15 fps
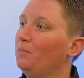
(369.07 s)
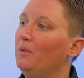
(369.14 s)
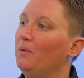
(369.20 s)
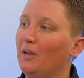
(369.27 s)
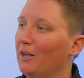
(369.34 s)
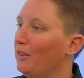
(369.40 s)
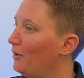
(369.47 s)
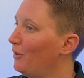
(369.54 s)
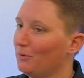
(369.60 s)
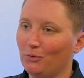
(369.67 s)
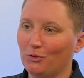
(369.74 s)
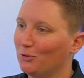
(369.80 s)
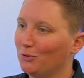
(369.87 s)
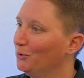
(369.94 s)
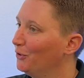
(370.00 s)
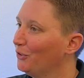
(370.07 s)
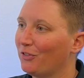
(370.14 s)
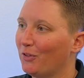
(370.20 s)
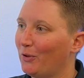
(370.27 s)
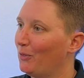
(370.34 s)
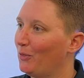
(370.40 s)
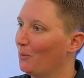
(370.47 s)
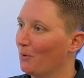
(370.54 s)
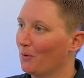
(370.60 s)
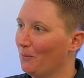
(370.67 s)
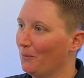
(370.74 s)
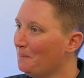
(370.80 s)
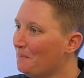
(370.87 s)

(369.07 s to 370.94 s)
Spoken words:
And I thought it was the coolest thing in the world.